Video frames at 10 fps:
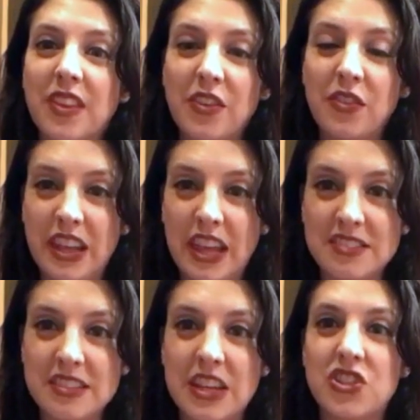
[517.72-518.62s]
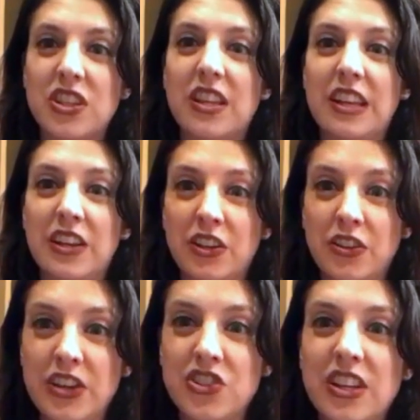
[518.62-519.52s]
relaxation,
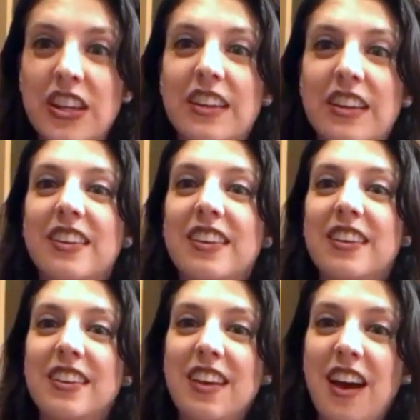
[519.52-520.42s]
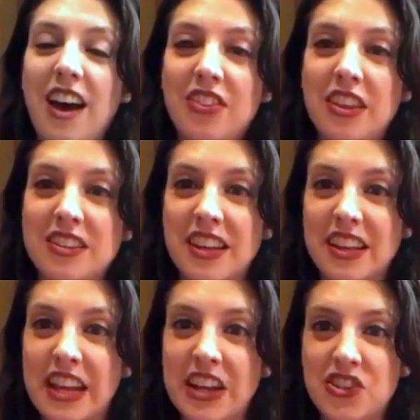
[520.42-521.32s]
integration, authentic
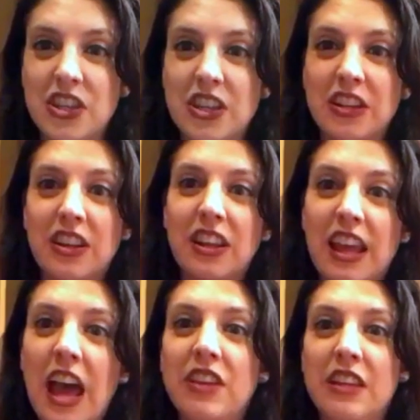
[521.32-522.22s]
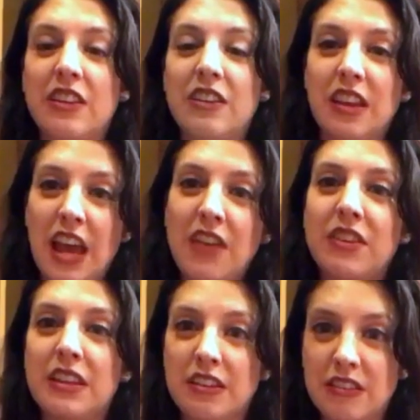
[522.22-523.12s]
connection,
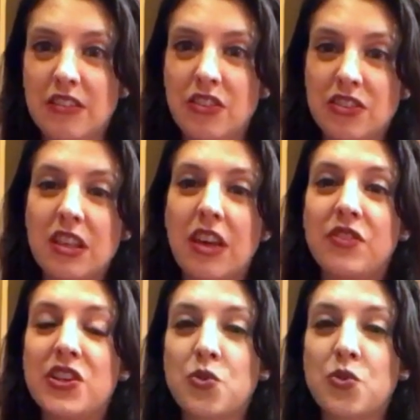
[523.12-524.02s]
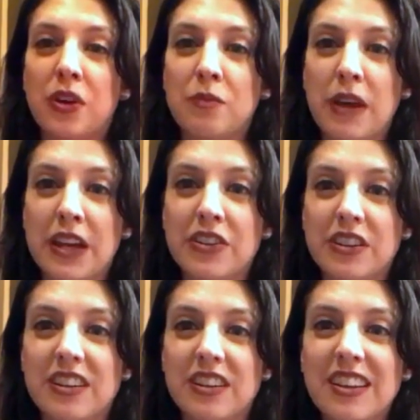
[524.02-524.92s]
having just that visual
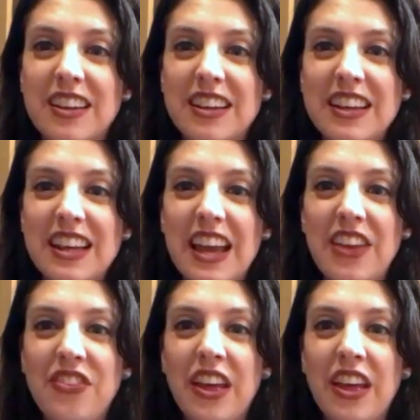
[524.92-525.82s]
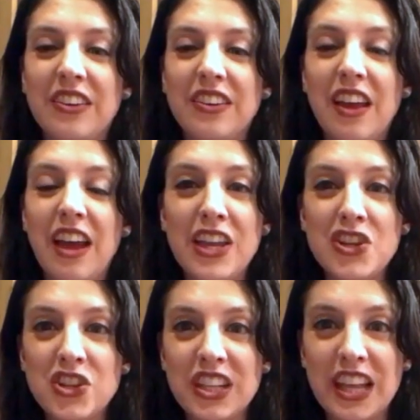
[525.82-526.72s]
reminder. And then I
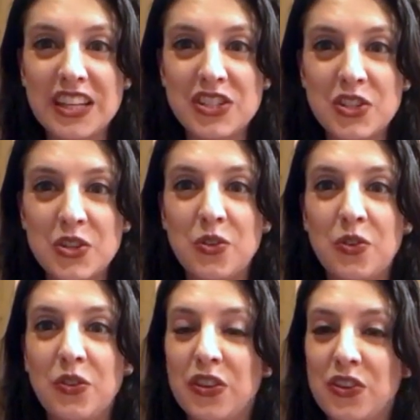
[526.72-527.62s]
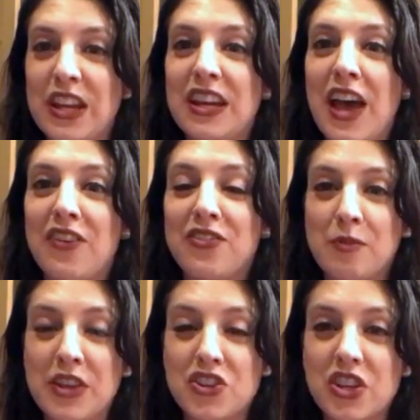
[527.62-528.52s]
usually like to create an
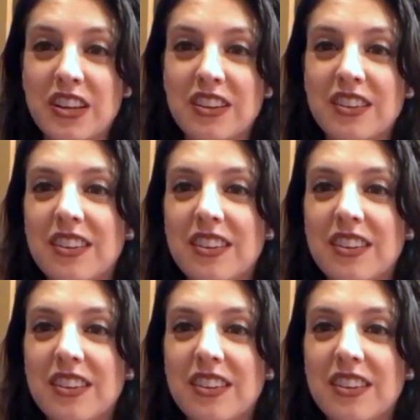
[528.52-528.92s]
affirmation